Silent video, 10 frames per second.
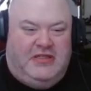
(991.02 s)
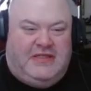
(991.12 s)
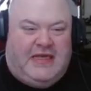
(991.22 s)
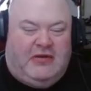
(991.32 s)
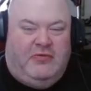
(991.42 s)

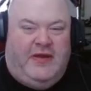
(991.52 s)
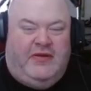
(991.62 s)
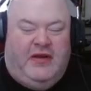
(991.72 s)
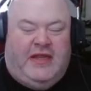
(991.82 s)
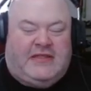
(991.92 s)
Soundwave,
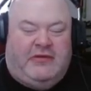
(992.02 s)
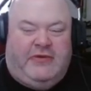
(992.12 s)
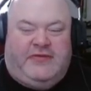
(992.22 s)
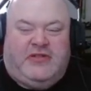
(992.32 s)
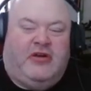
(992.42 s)
oh not
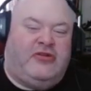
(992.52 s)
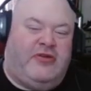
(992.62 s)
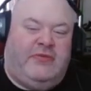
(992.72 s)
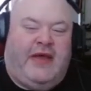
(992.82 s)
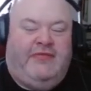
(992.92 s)
Soundwave,
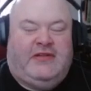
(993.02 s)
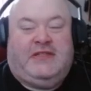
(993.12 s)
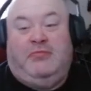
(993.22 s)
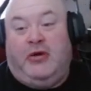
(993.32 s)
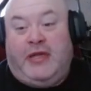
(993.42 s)
Starscream to have the
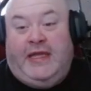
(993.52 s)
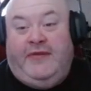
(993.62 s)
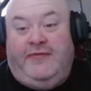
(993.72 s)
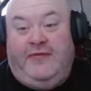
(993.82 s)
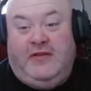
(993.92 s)

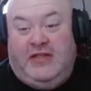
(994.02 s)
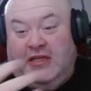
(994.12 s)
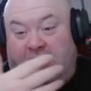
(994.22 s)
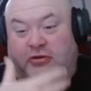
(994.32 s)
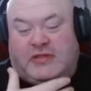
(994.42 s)
smirking,
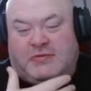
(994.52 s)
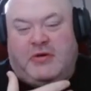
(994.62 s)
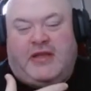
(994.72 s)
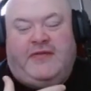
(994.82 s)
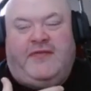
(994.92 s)
uh, you know,
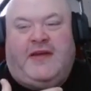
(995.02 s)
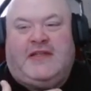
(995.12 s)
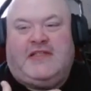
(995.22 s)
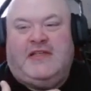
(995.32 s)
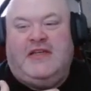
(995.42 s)
smirking
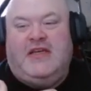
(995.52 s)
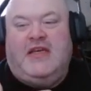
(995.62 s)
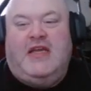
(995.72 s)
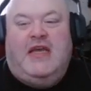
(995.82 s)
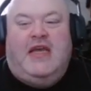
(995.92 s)
face,
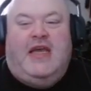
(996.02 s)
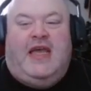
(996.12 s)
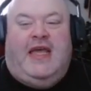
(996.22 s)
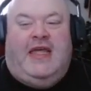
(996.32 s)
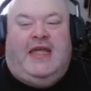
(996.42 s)

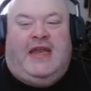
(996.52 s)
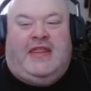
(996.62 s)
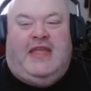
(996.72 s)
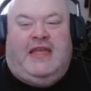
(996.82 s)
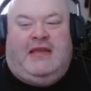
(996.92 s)
and I
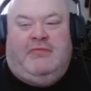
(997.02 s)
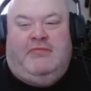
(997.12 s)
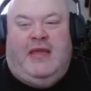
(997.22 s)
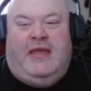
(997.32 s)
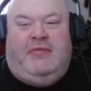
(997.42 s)
think
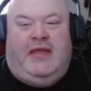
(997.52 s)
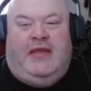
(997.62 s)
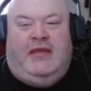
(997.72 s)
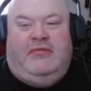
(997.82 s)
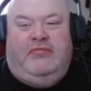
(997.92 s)

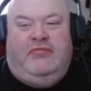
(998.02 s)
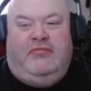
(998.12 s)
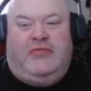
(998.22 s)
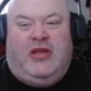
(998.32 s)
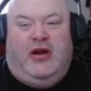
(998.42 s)
maybe
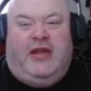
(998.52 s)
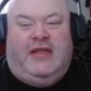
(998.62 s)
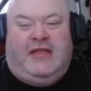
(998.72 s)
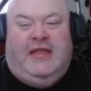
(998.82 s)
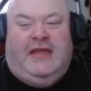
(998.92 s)

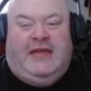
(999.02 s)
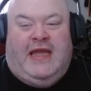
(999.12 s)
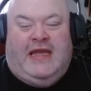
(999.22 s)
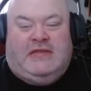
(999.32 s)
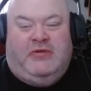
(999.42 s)
Target and
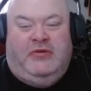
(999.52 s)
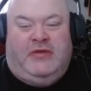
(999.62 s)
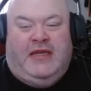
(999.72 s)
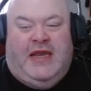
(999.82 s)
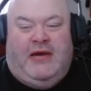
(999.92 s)

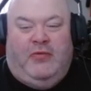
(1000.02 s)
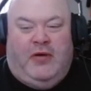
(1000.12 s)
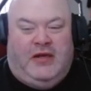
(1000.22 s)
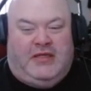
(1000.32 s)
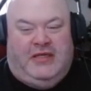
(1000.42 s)
Hasbro did not
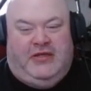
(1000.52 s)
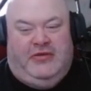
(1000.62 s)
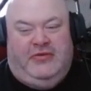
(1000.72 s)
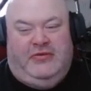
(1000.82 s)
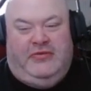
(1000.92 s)
want to
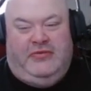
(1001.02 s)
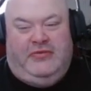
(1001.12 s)
do